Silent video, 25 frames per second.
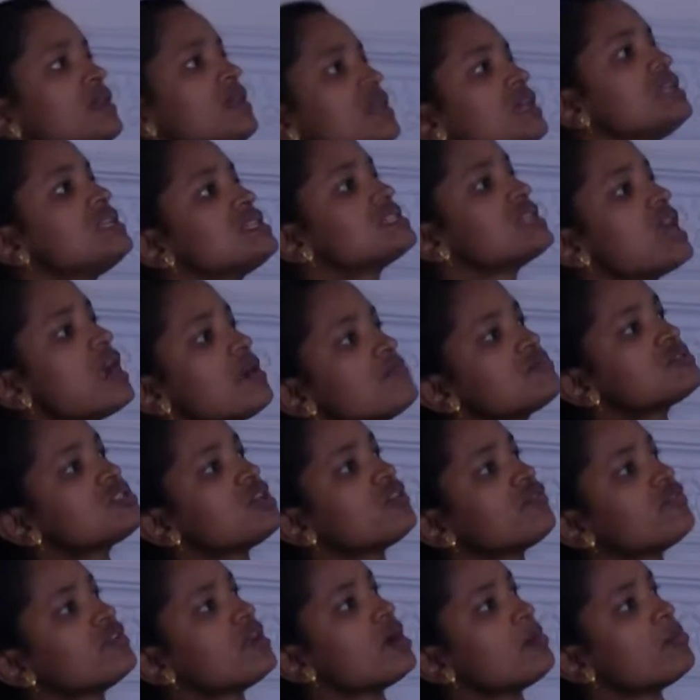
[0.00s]
In terms
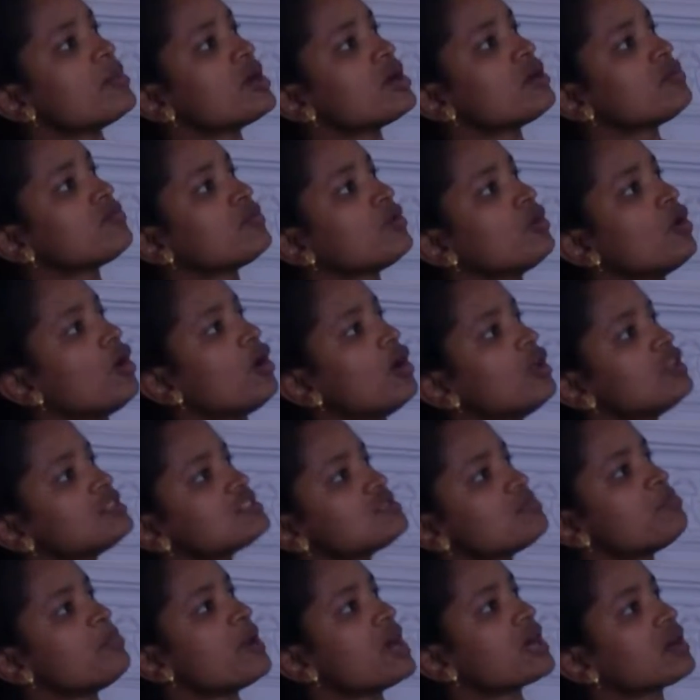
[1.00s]
of number of
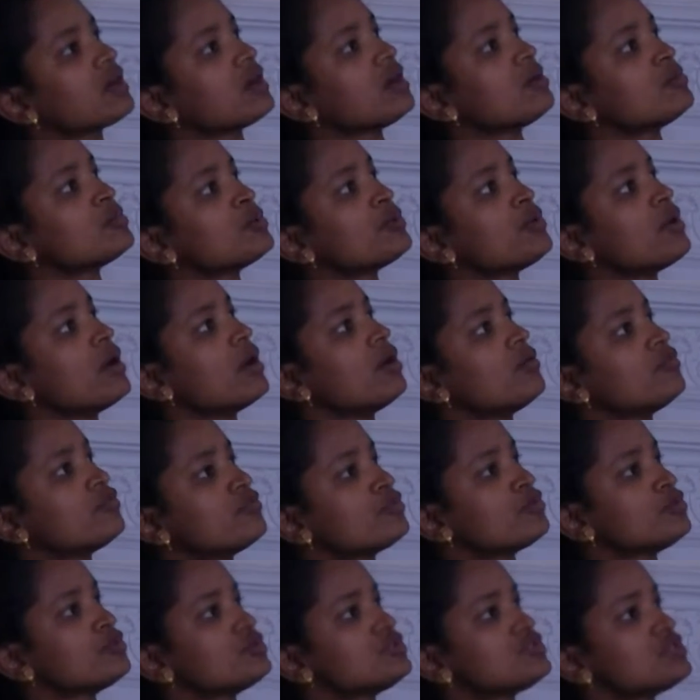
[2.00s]
galls per gram
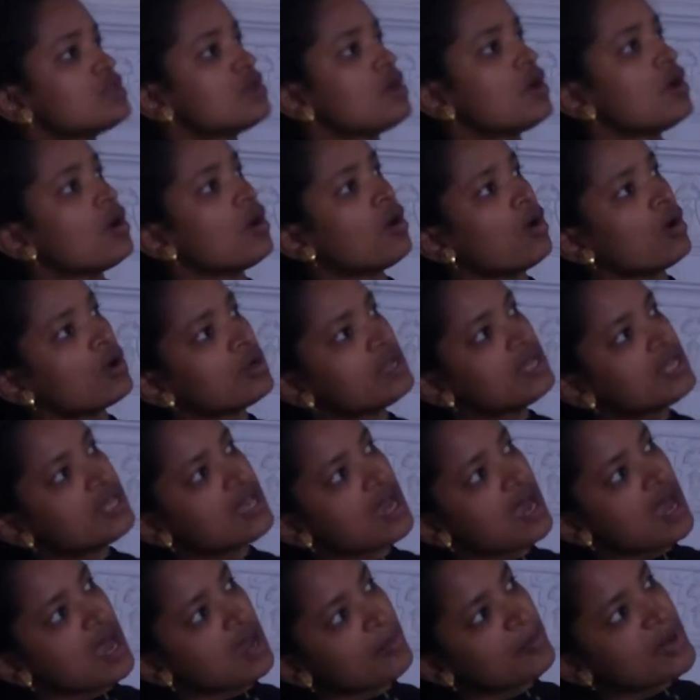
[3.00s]
of root,
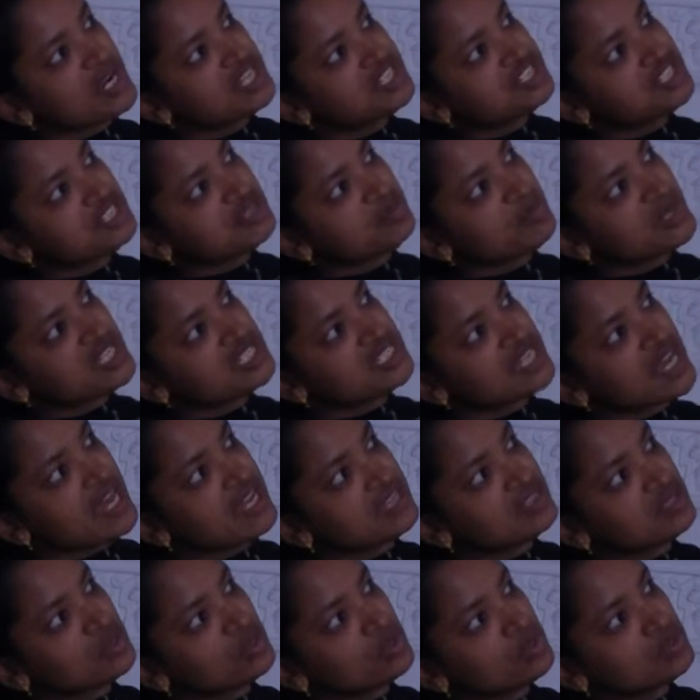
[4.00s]
only ABA treatment
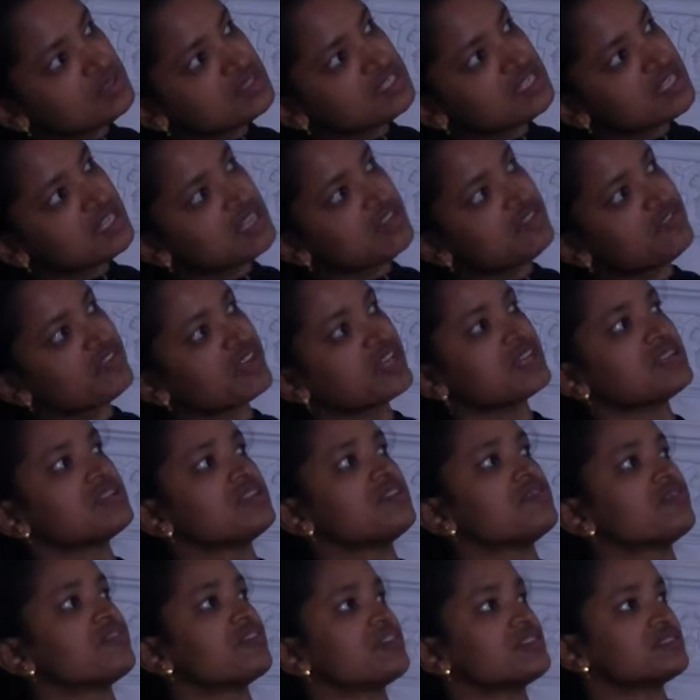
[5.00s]
had no significant
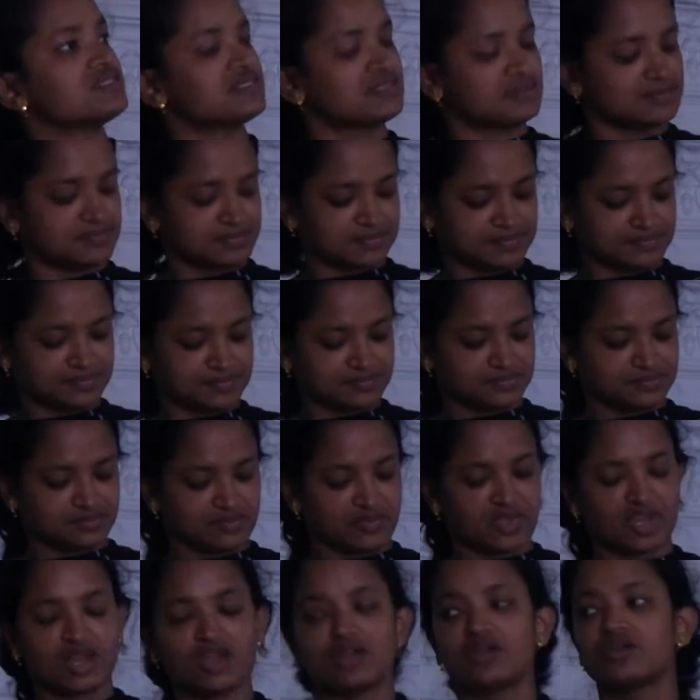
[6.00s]
difference.
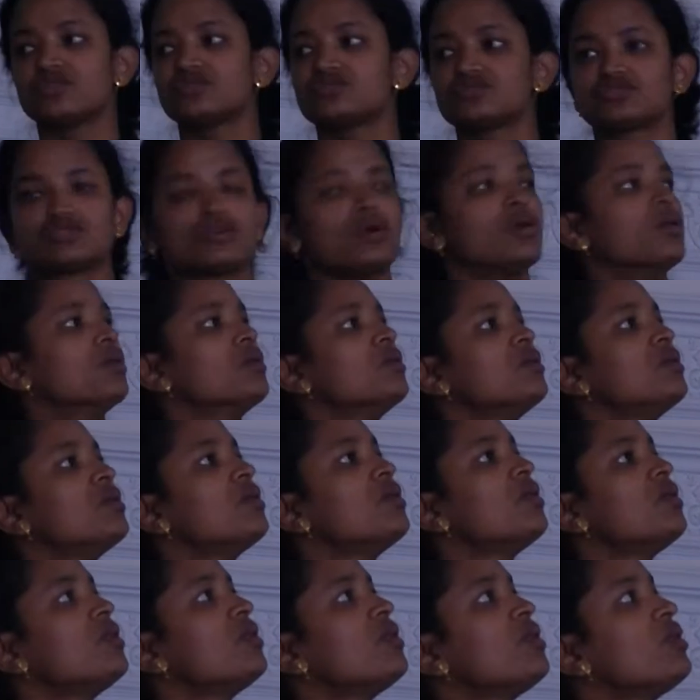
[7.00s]
So,
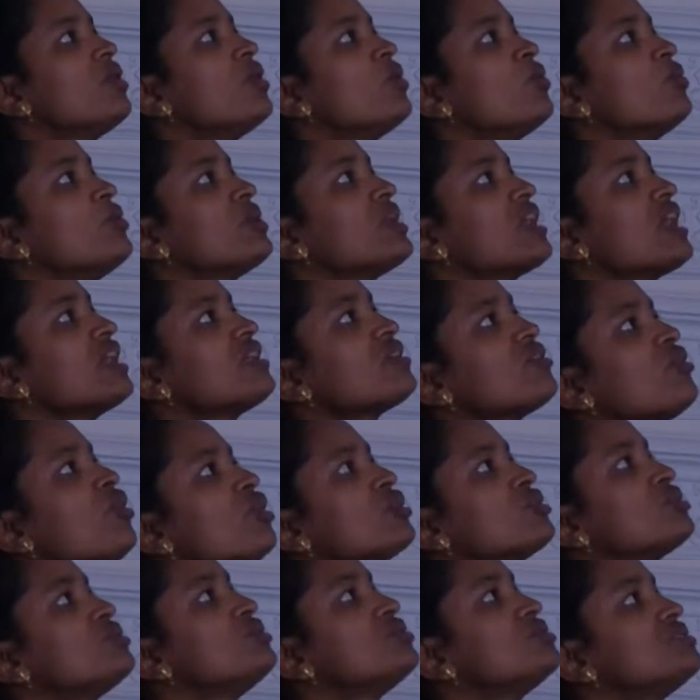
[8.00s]
we can
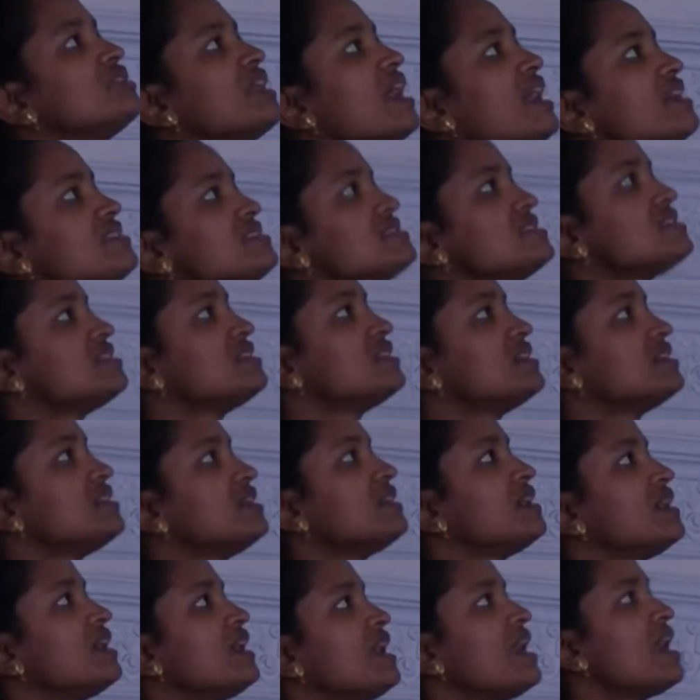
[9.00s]
conclude that
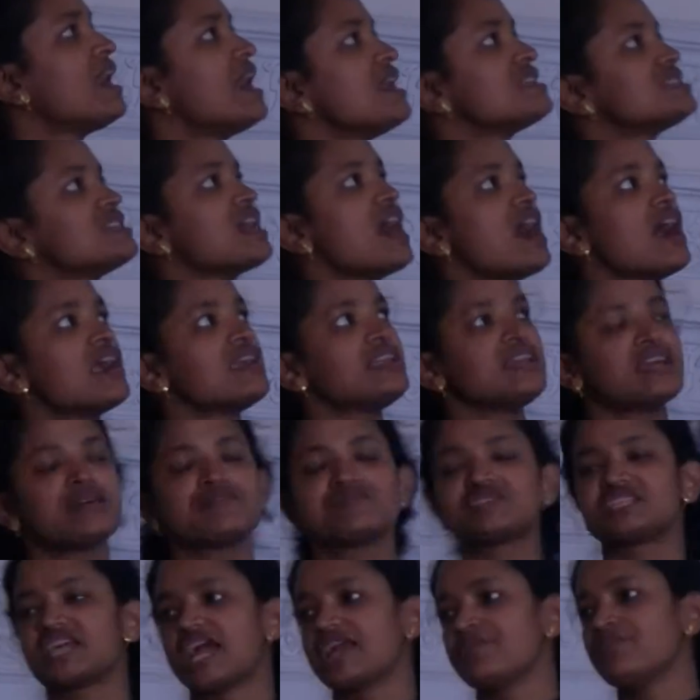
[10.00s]
at
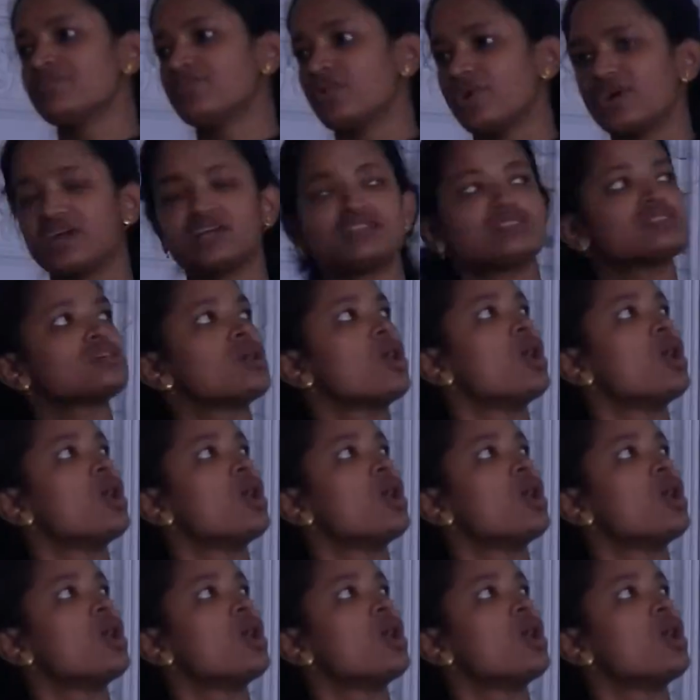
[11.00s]
earlier time point,